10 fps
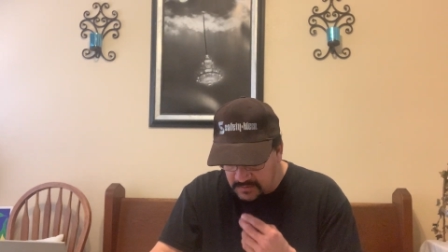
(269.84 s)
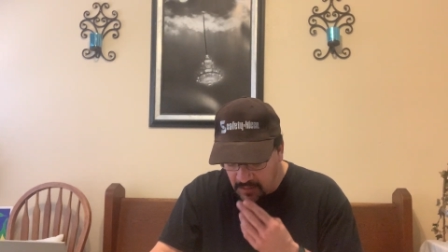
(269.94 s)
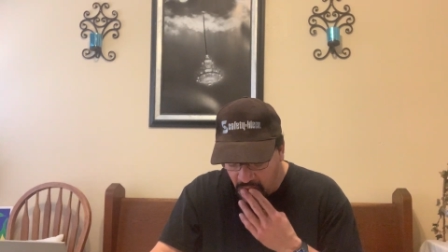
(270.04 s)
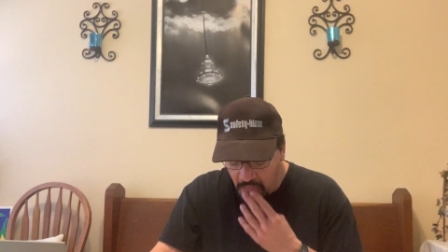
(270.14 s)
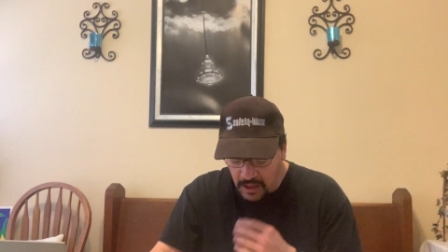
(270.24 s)
of
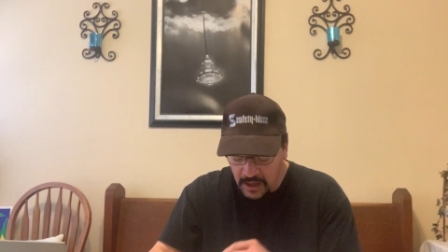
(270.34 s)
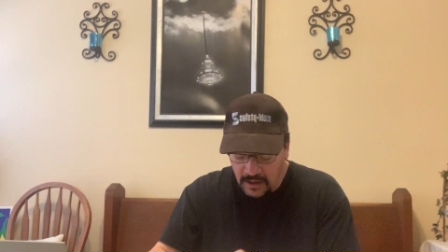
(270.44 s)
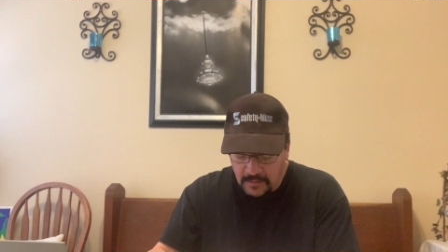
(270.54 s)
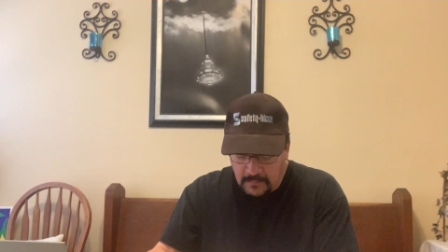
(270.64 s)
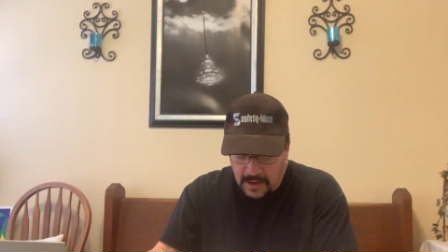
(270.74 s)

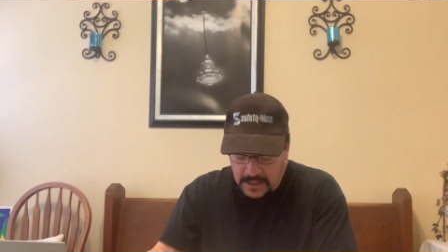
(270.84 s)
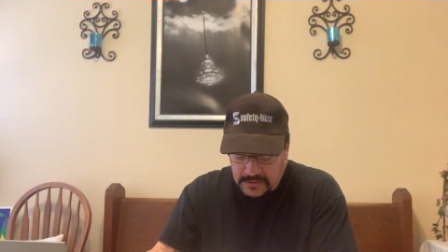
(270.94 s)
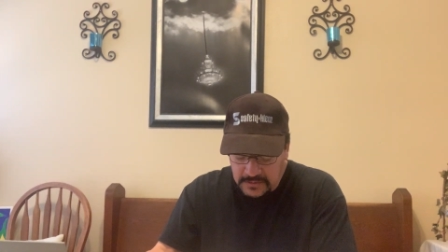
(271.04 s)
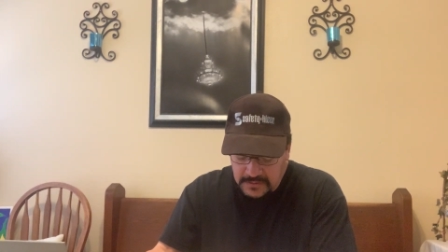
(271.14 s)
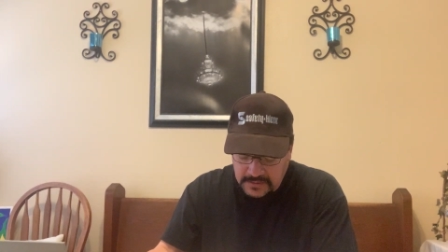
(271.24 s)

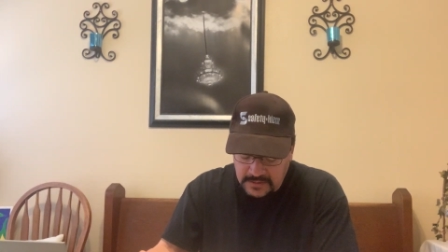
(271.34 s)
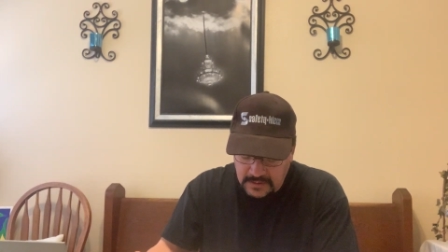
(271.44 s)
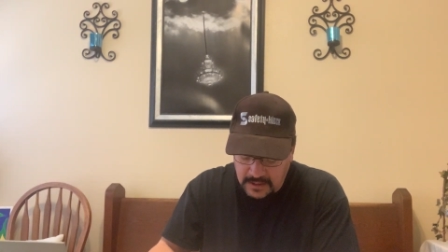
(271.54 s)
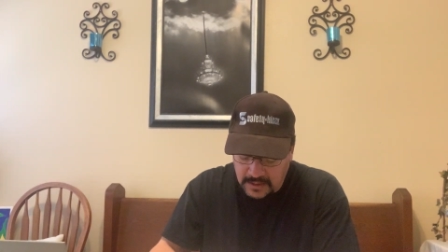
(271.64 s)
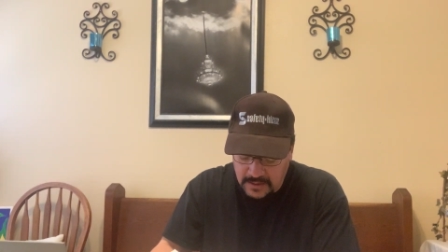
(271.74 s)
modules
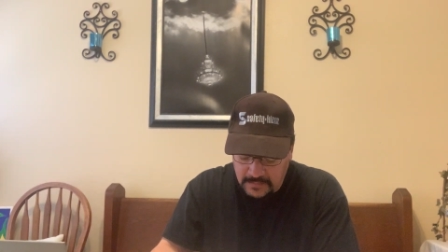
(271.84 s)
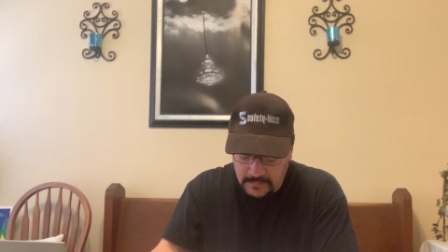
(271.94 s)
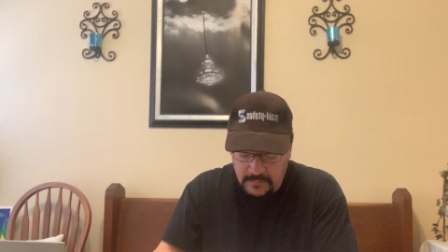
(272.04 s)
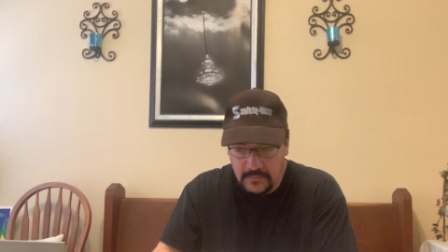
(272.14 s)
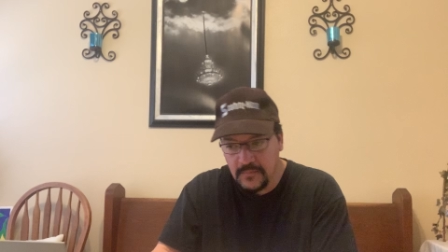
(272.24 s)

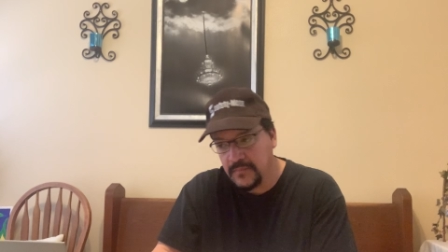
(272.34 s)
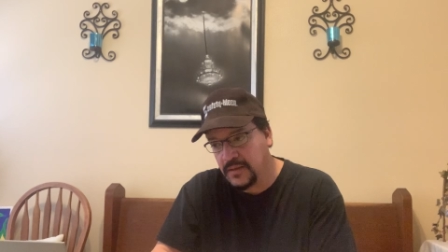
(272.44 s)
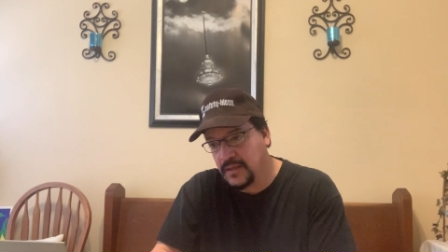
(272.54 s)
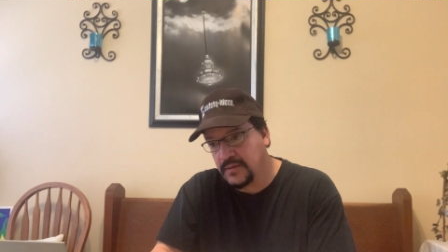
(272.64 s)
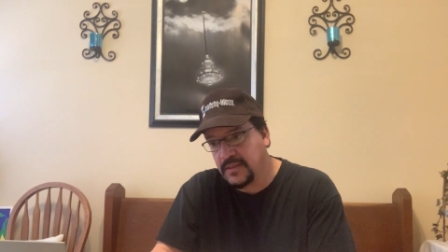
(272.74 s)

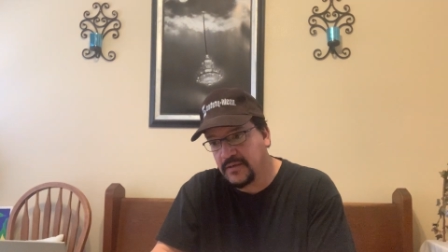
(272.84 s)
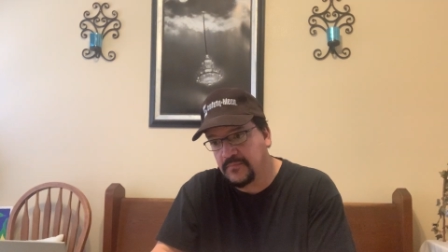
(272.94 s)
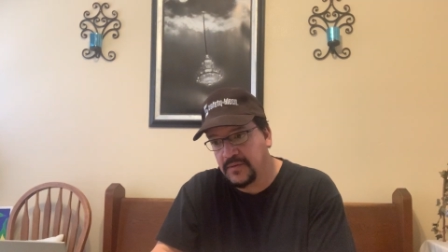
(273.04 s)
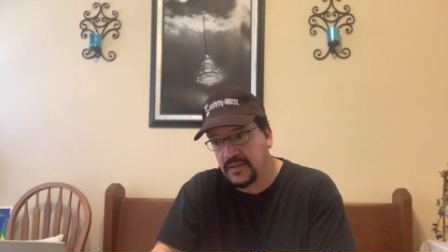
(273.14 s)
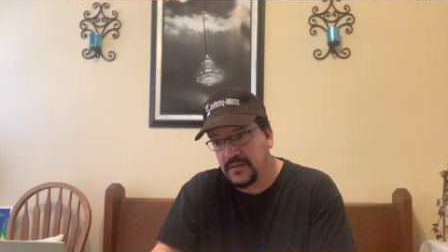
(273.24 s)
that
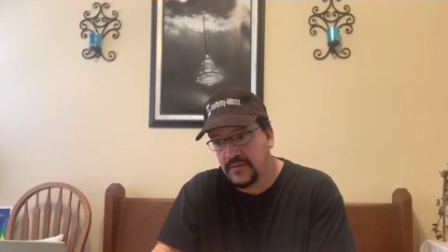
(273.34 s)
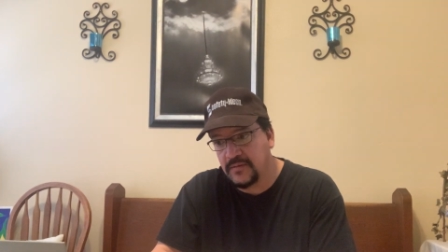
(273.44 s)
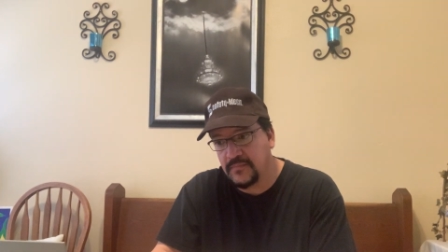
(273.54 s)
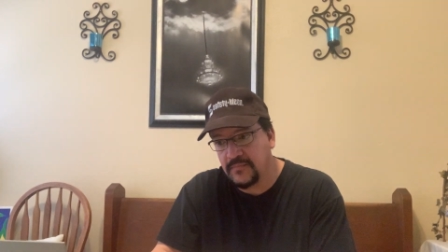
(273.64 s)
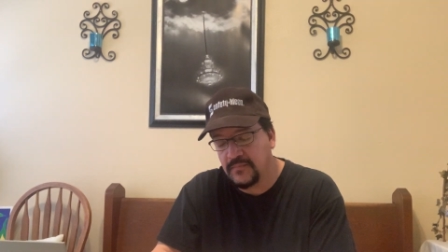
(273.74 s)
have been